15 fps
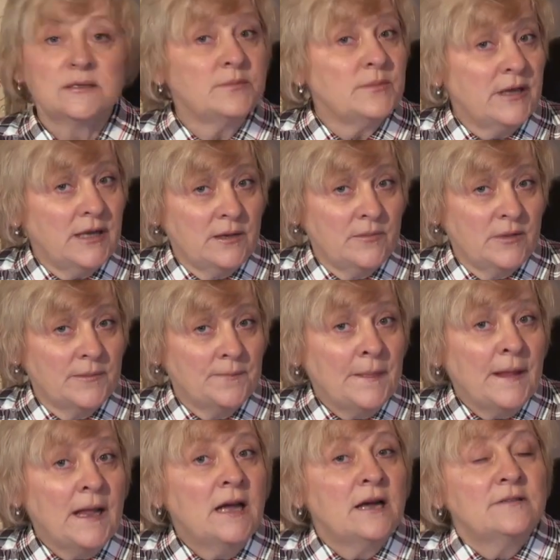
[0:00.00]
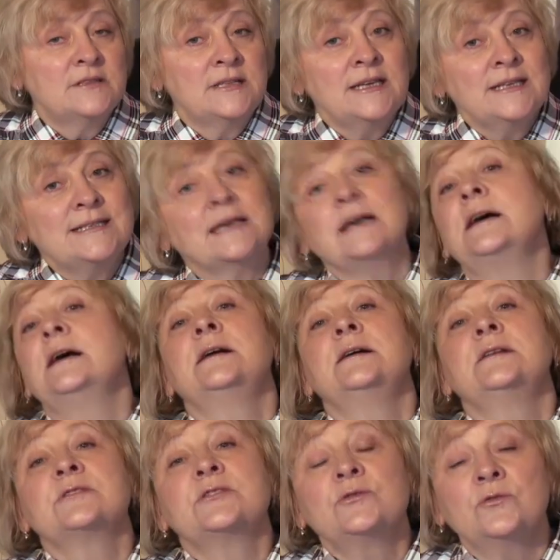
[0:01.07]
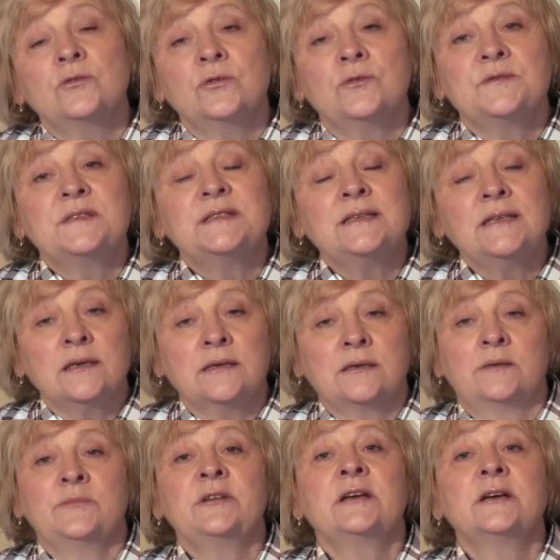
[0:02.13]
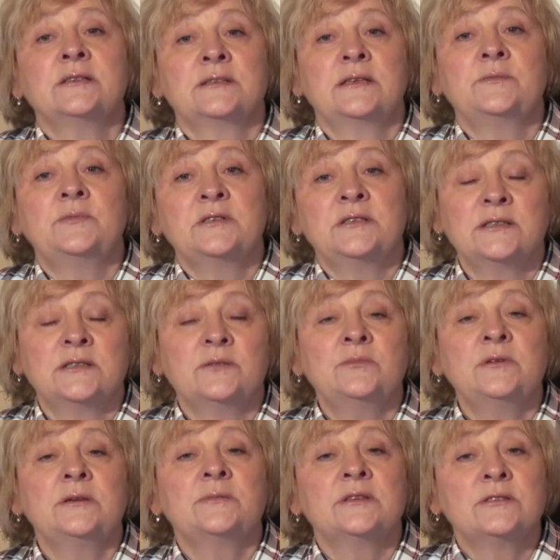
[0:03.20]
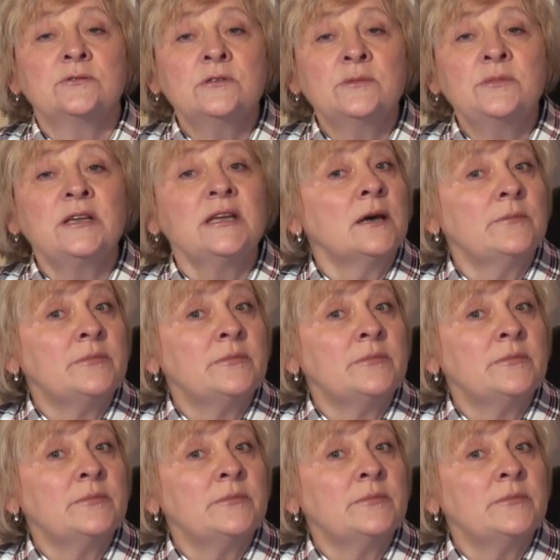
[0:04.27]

This fact proves that the energy of the planet is changing since December 19th.